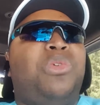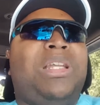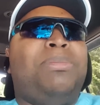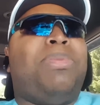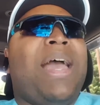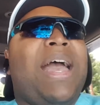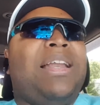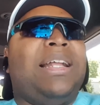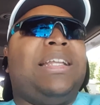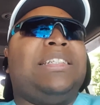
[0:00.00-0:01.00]
Like, did it just
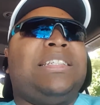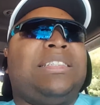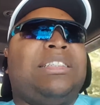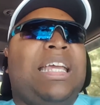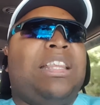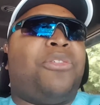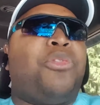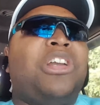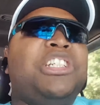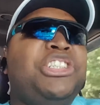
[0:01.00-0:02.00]
hit the front of the
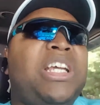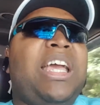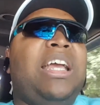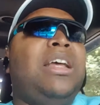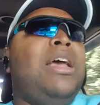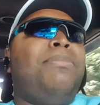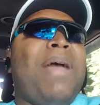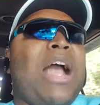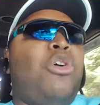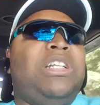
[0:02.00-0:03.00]
shed back, or did it land
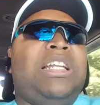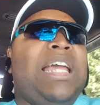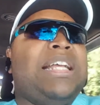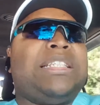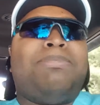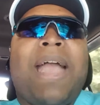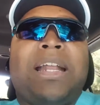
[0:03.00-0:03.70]
smack in the middle?